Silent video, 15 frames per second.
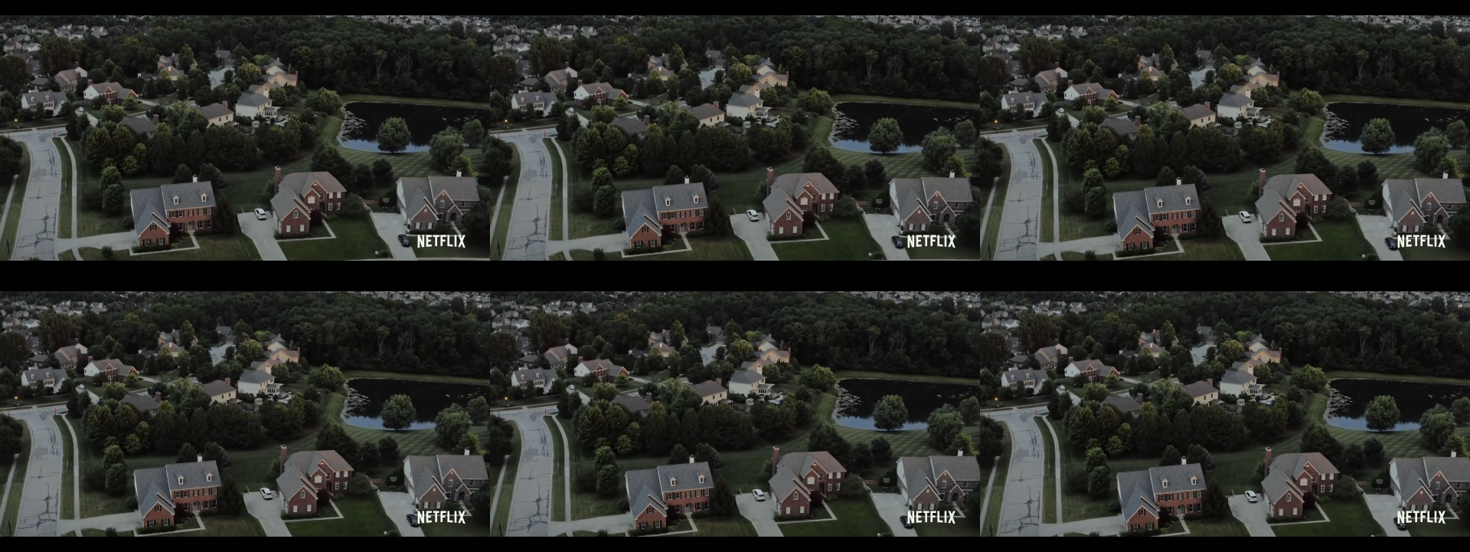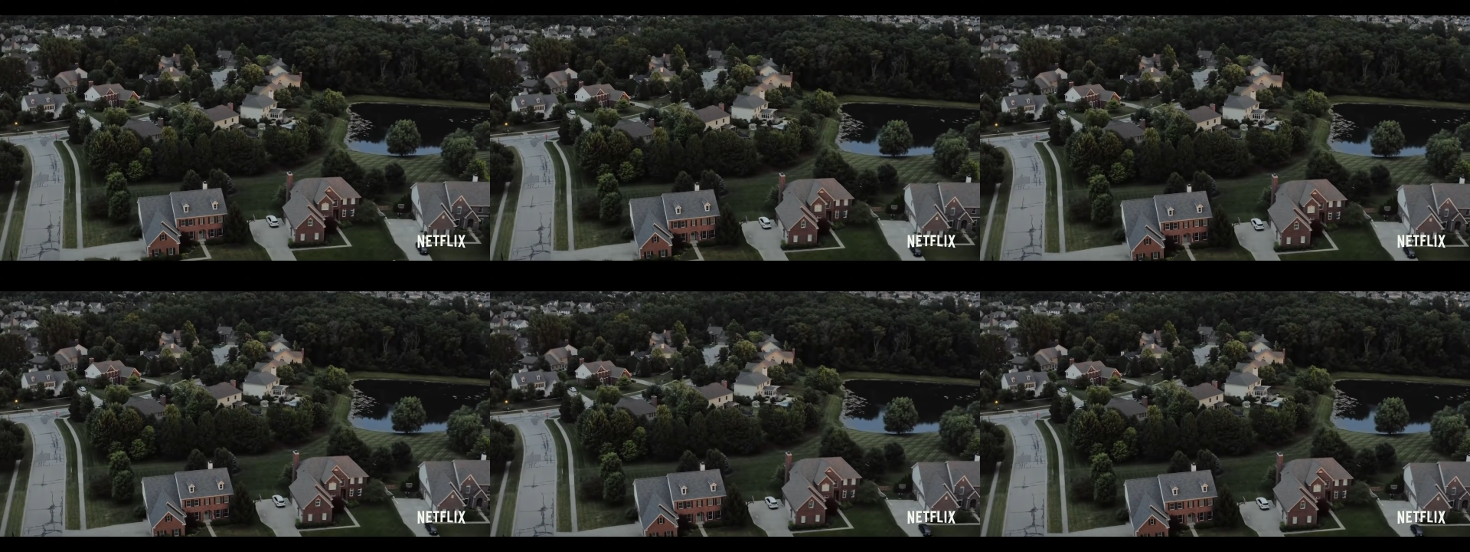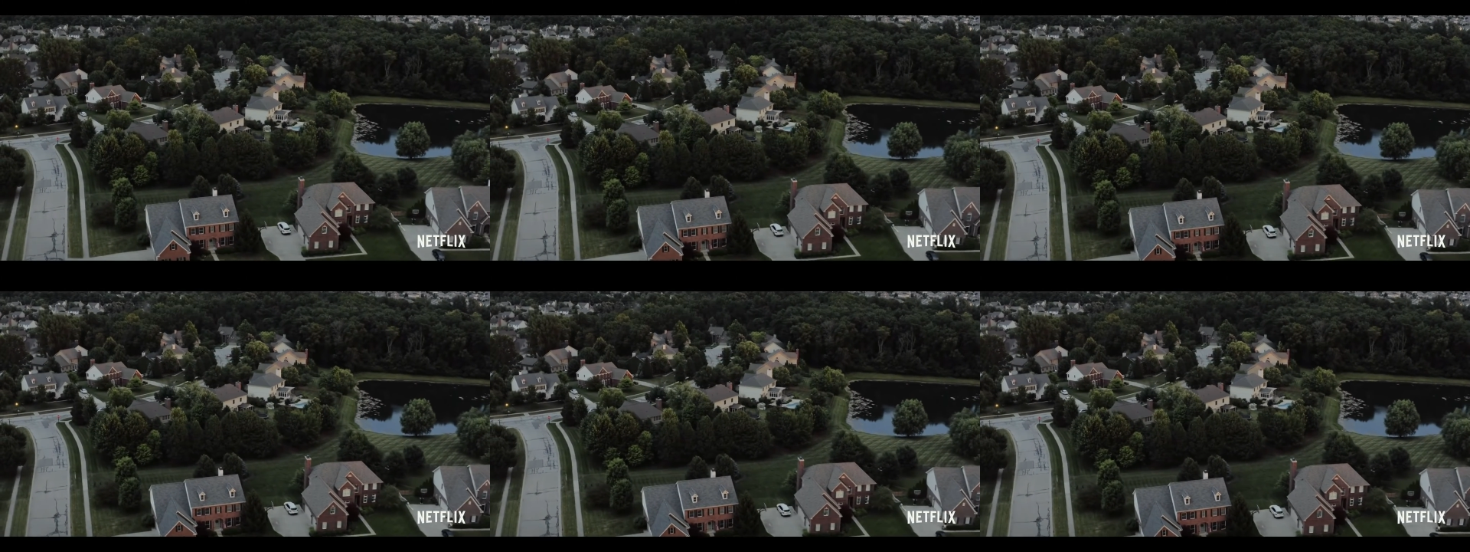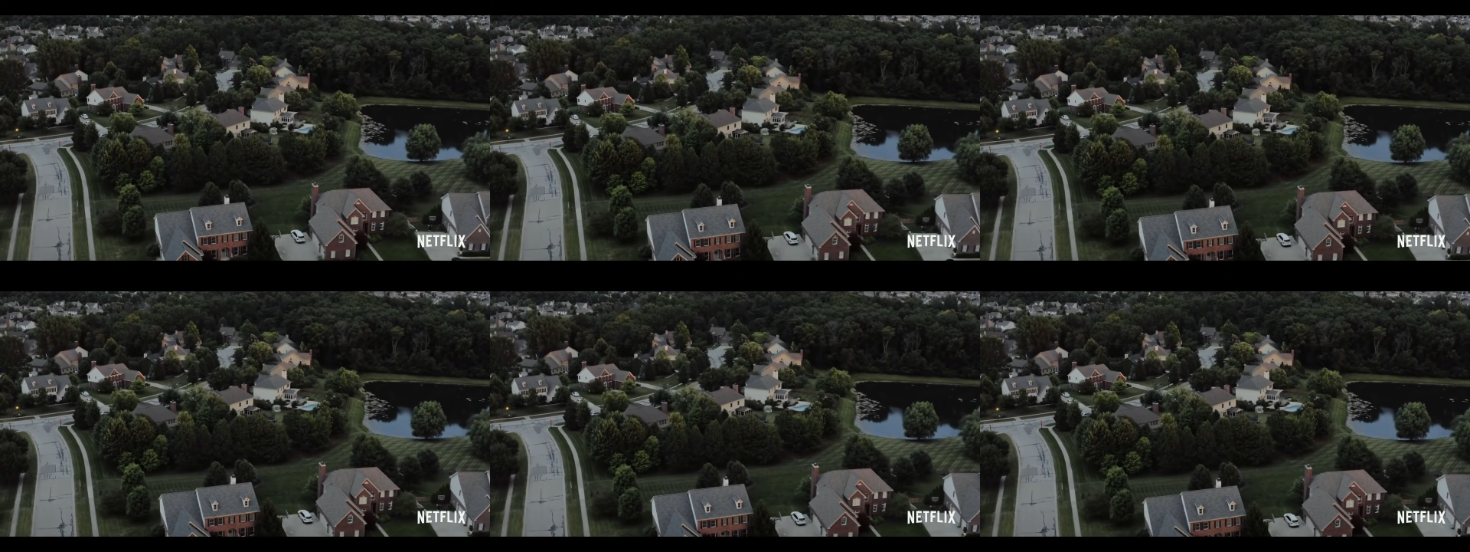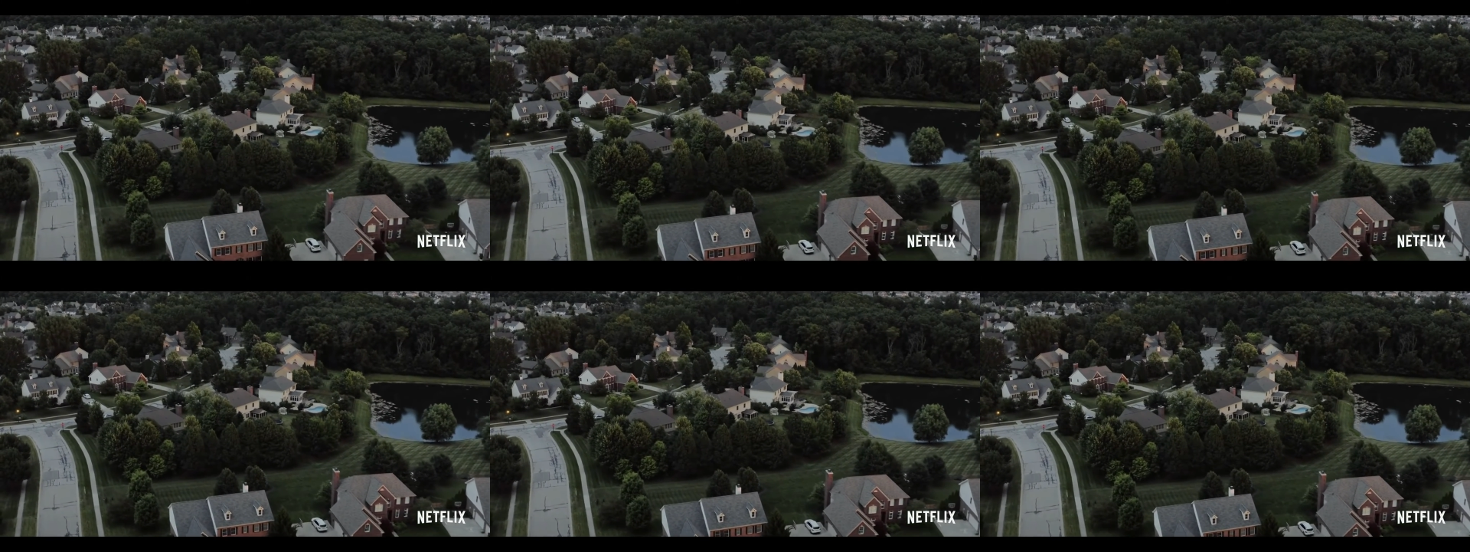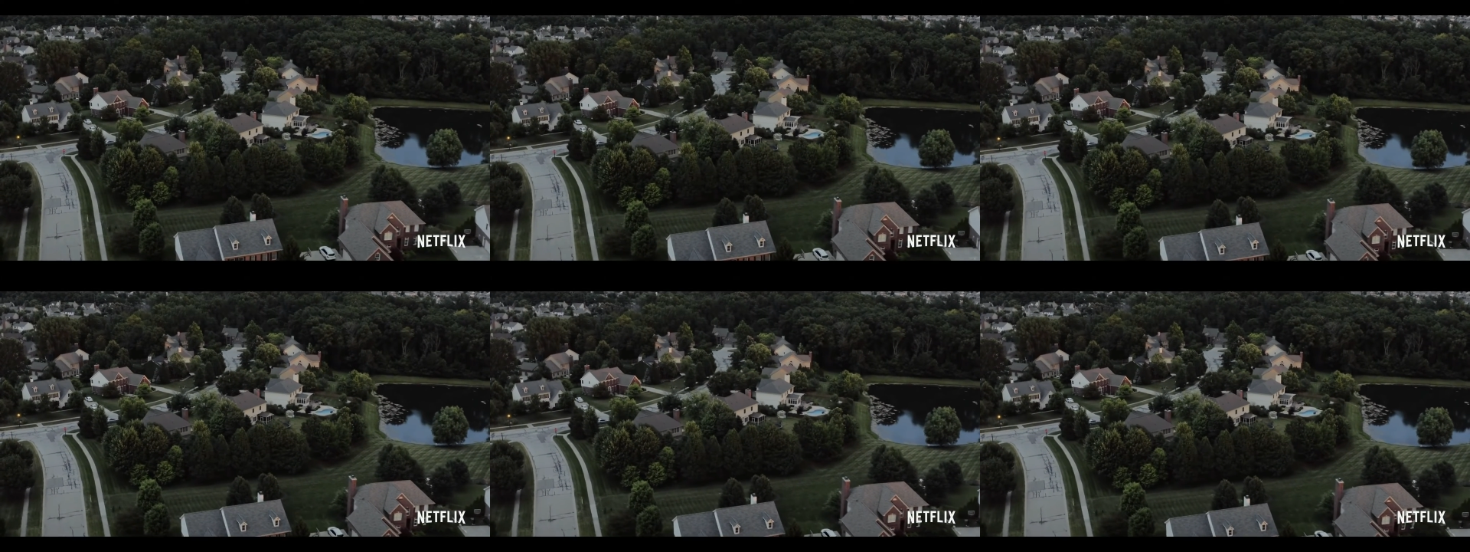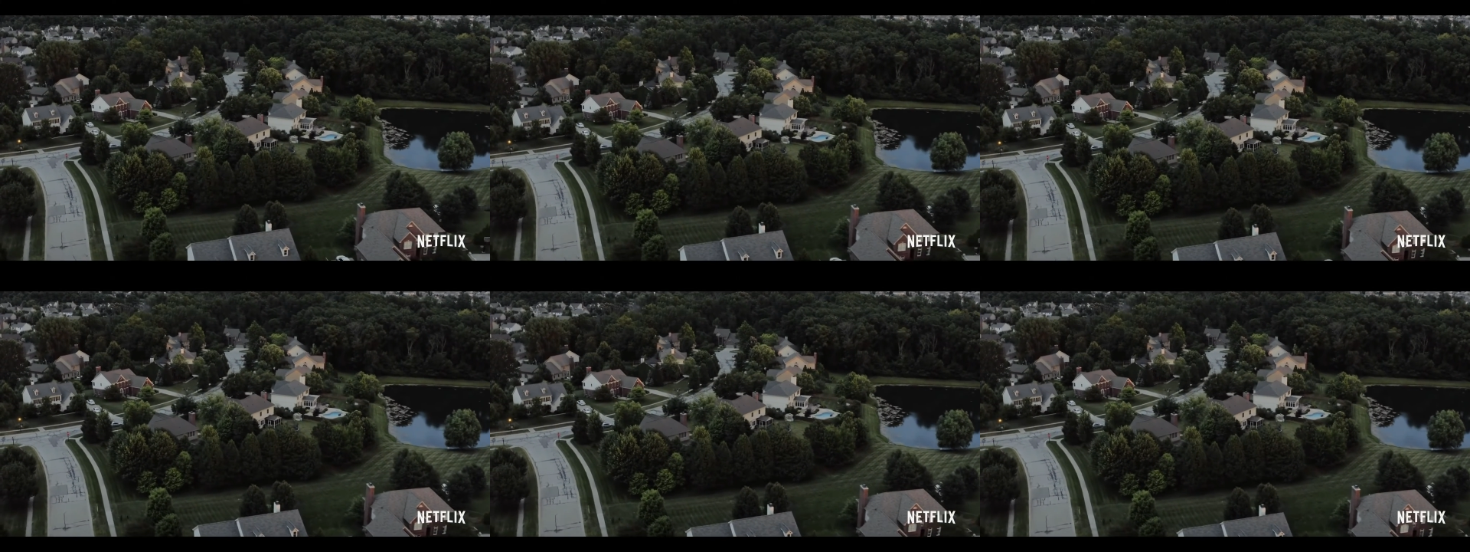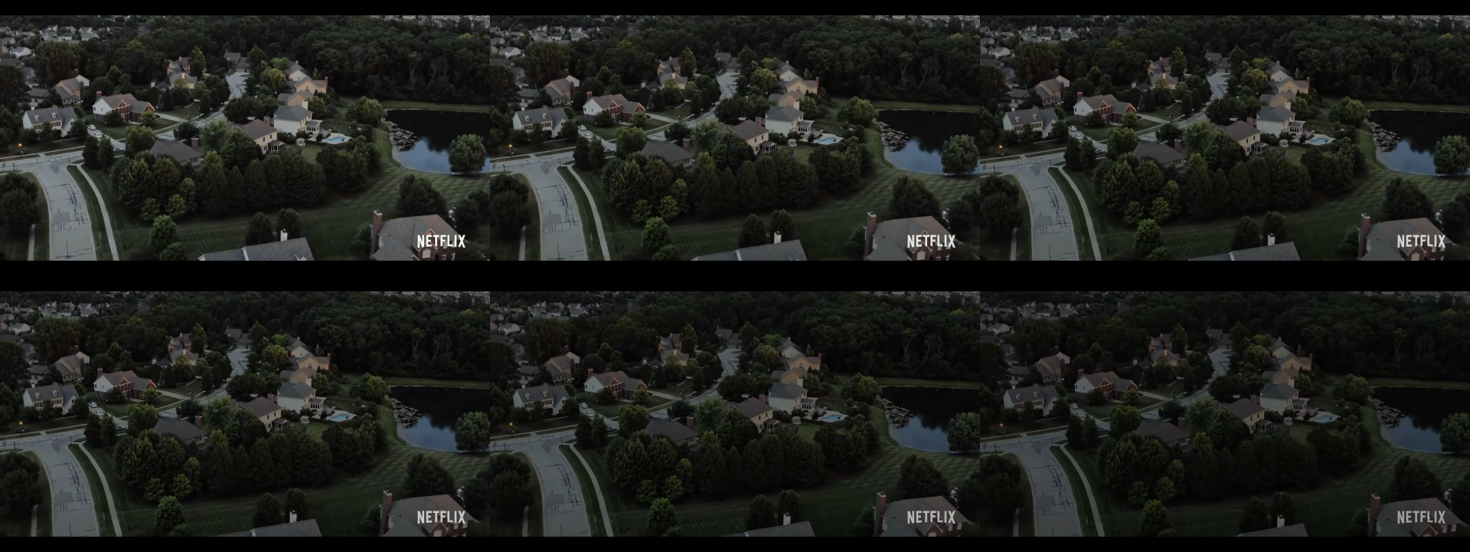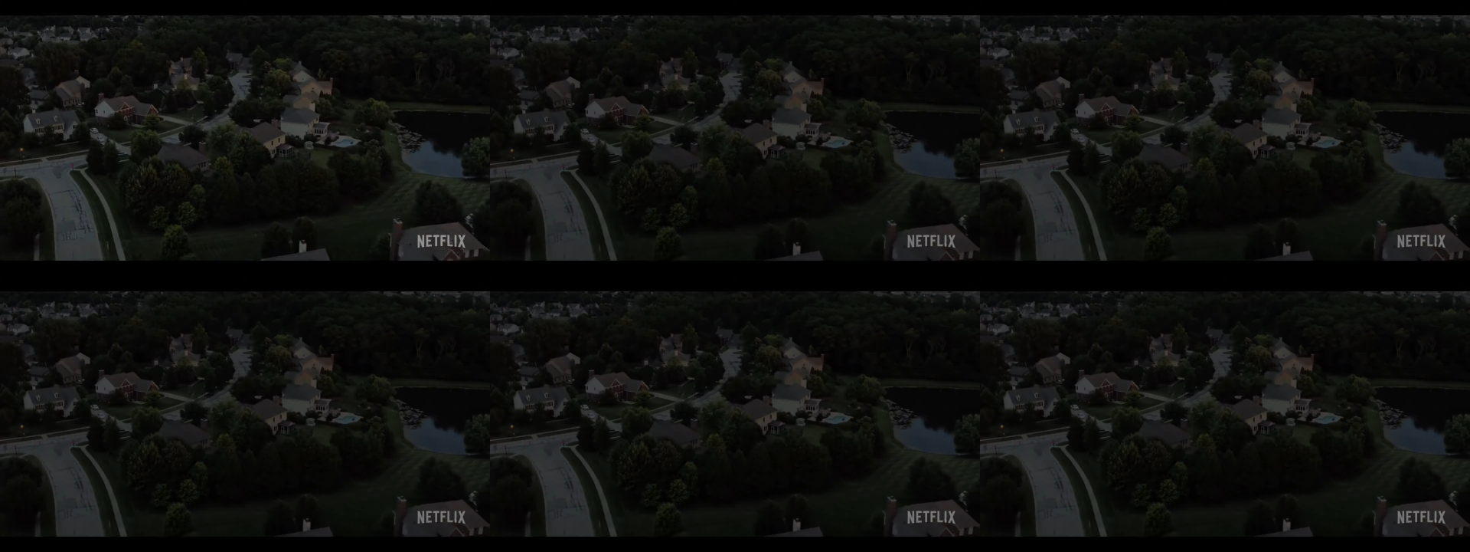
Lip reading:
Nobody's mouth can be seen.